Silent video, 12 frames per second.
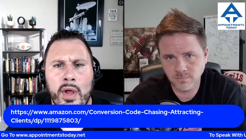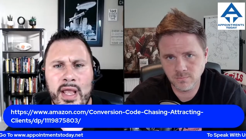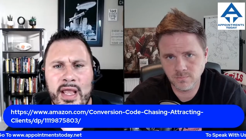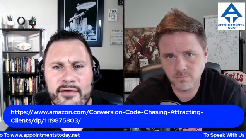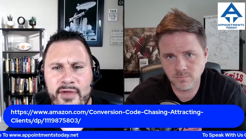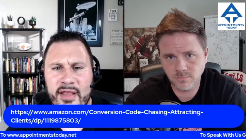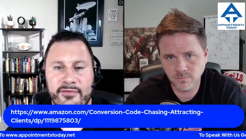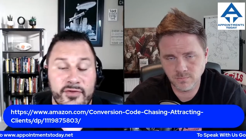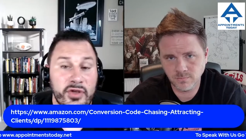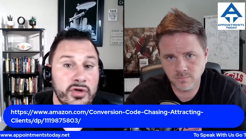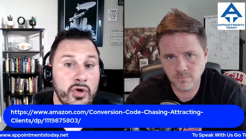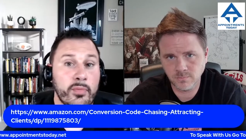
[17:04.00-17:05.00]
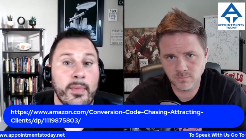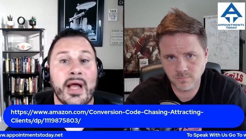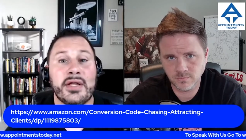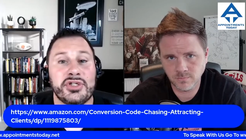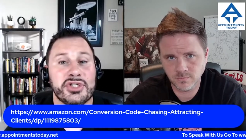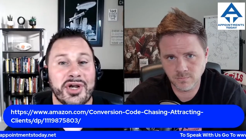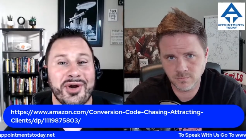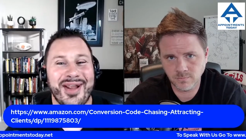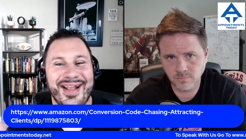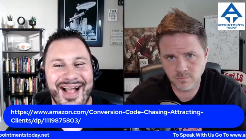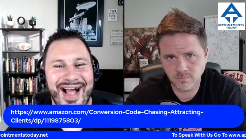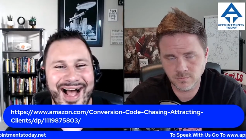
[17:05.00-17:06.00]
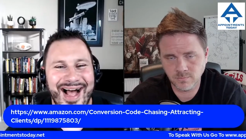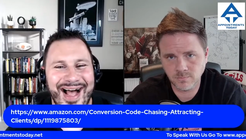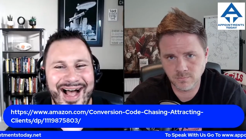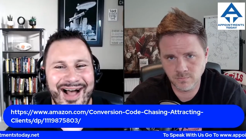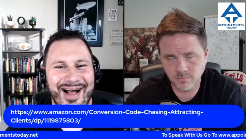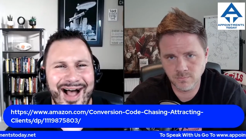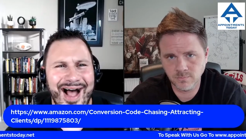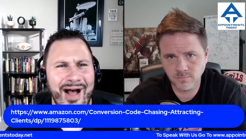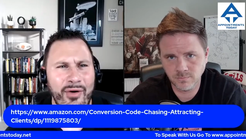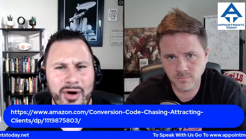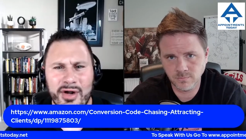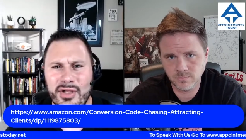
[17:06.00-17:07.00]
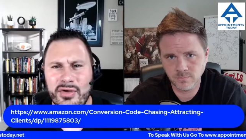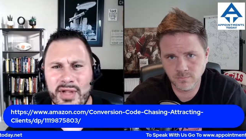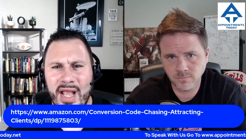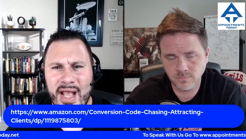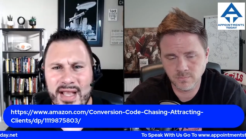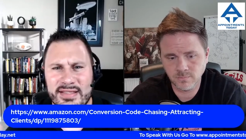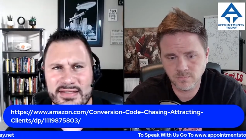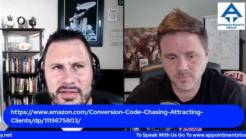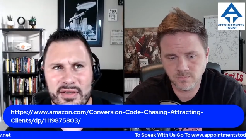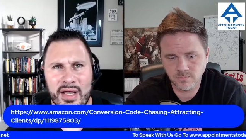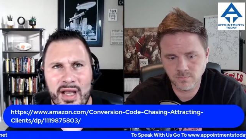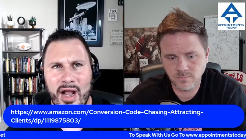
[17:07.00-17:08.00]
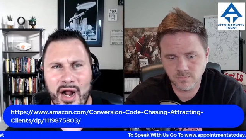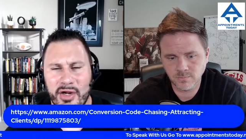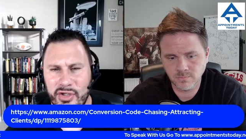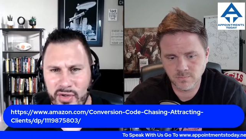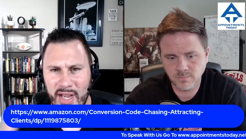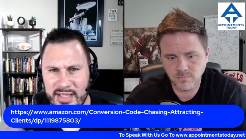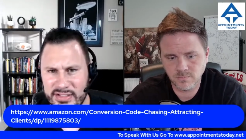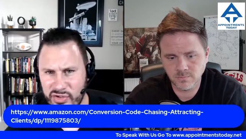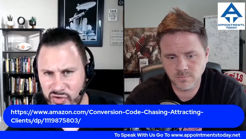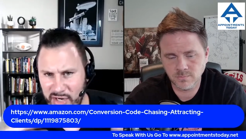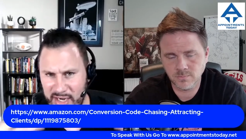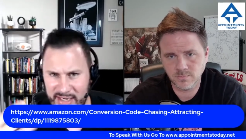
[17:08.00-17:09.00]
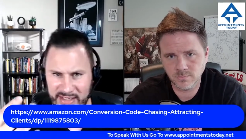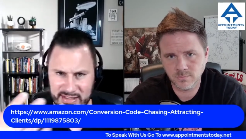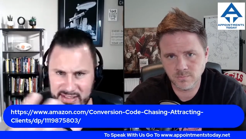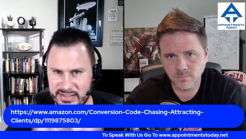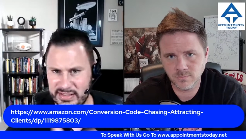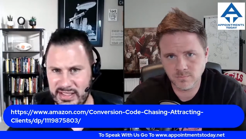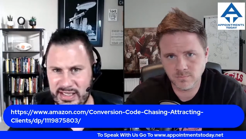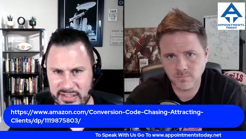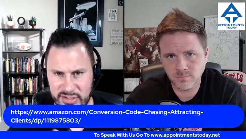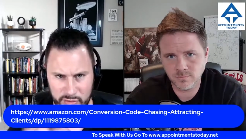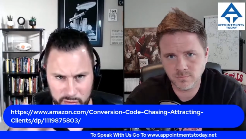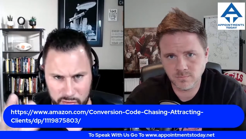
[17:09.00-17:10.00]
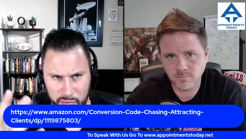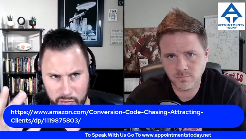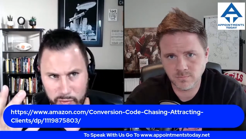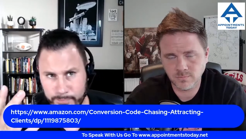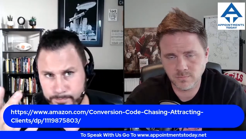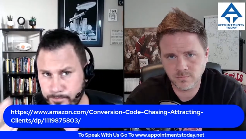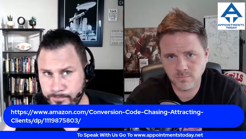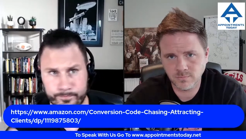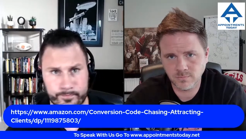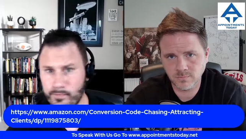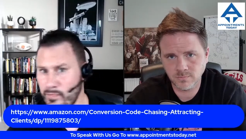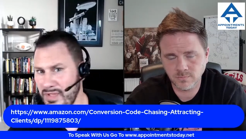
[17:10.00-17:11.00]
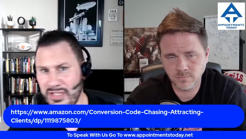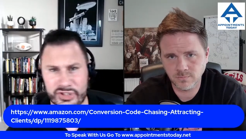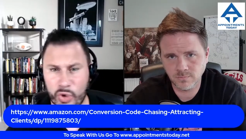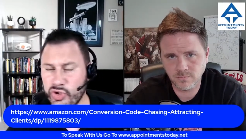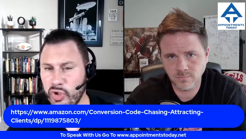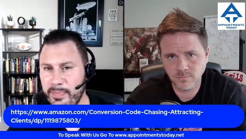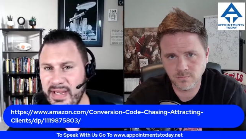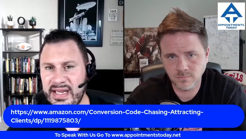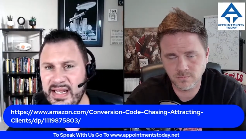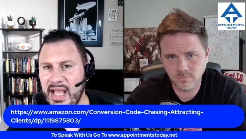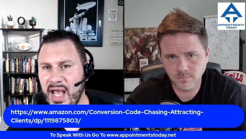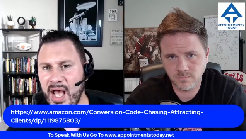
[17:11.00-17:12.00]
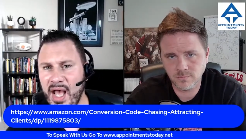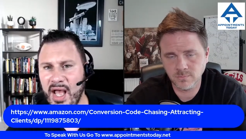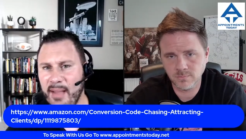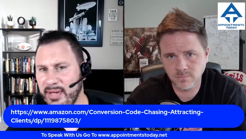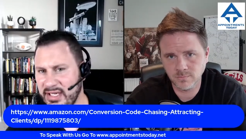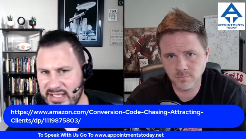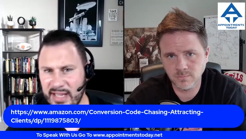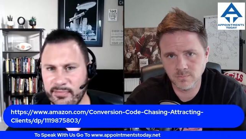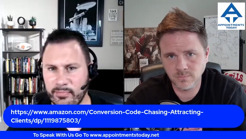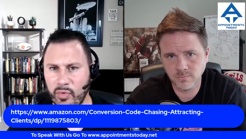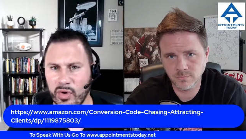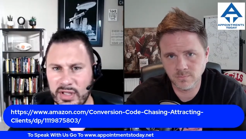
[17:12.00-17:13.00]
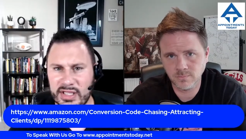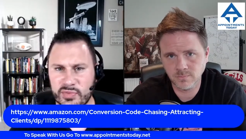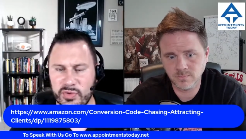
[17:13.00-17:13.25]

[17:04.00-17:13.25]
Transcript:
Speaker 1: If, if, you don't mind sharing, uh, mm-hmm. how are you guys? Are you guys creating these leads through social media? I mean, is mm-hmm. that more or less